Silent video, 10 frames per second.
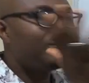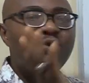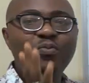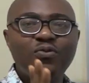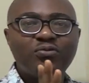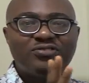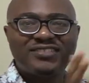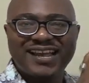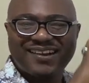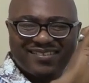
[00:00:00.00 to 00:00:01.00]
hormones,
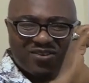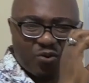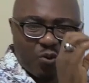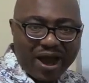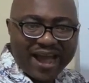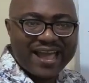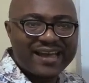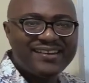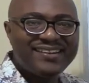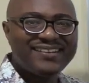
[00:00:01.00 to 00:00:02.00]
they are
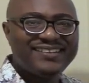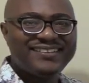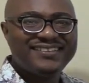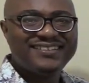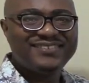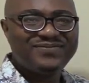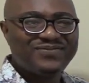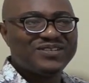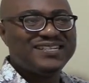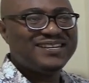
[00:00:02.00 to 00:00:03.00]
required
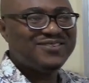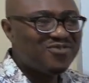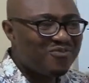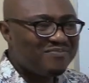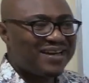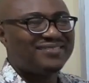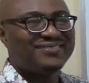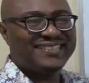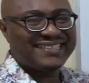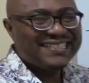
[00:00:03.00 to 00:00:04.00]
for the normal
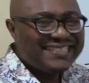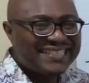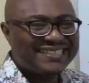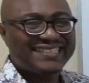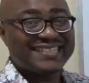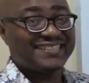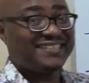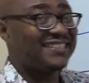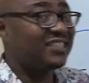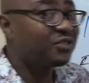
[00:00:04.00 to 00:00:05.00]
synthesis and
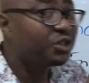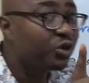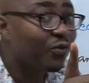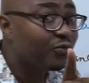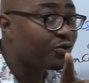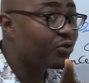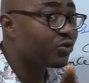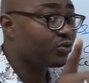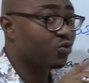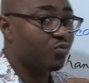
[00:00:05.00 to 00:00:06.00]
secretion of
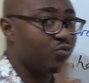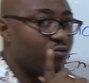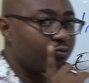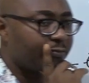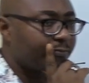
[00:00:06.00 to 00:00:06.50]
growth hormone.